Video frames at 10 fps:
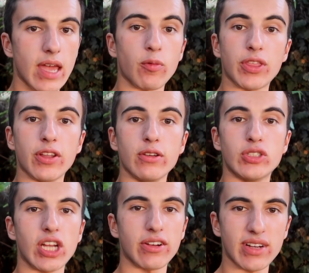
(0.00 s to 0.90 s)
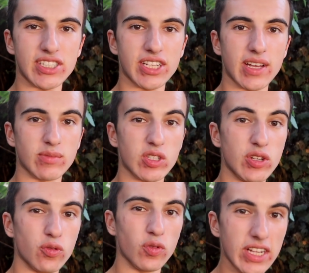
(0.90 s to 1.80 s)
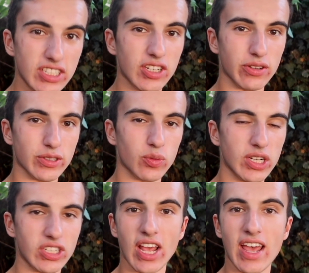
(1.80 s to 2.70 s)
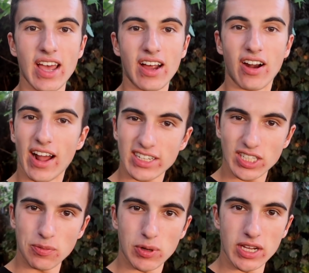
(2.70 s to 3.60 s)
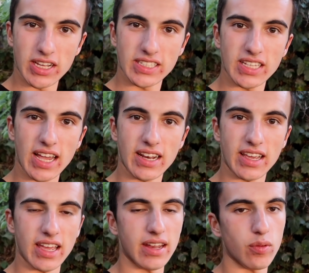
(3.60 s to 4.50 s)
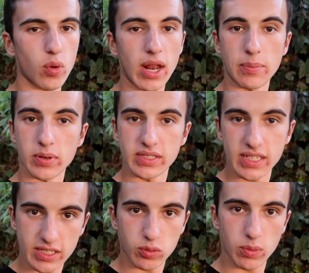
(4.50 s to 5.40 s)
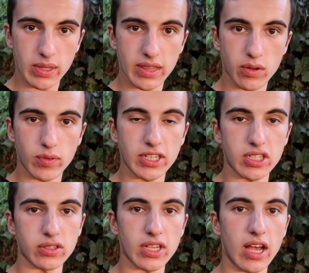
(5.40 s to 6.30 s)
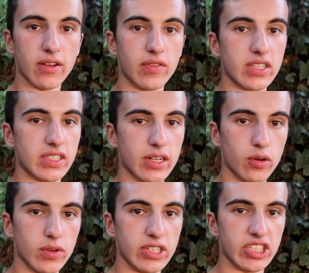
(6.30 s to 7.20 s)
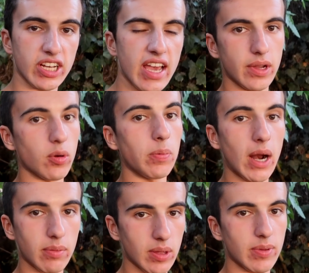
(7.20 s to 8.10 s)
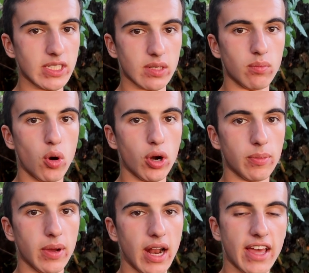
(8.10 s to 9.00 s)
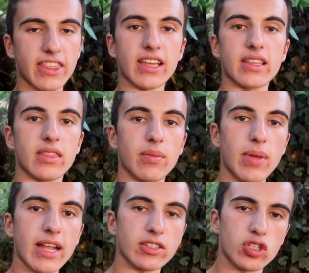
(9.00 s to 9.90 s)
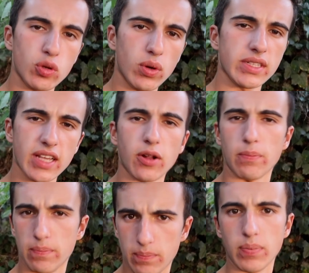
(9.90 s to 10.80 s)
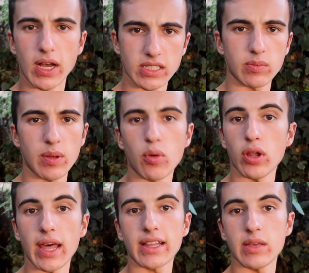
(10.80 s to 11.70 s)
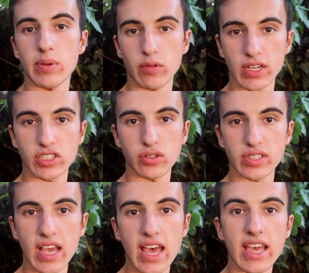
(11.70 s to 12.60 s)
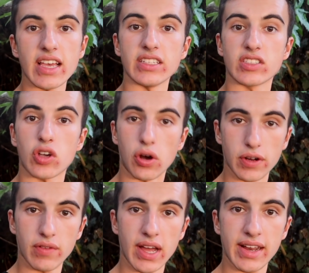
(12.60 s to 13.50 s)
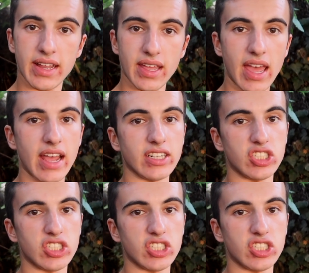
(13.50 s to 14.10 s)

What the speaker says: And with the new generation comes new regionals, which are actually pretty exciting, and what I predict will be the regionals of the Sinnoh region. There will probably be some more, but I think the main 2 ones that'll possibly more likely be regionals is Carnivine and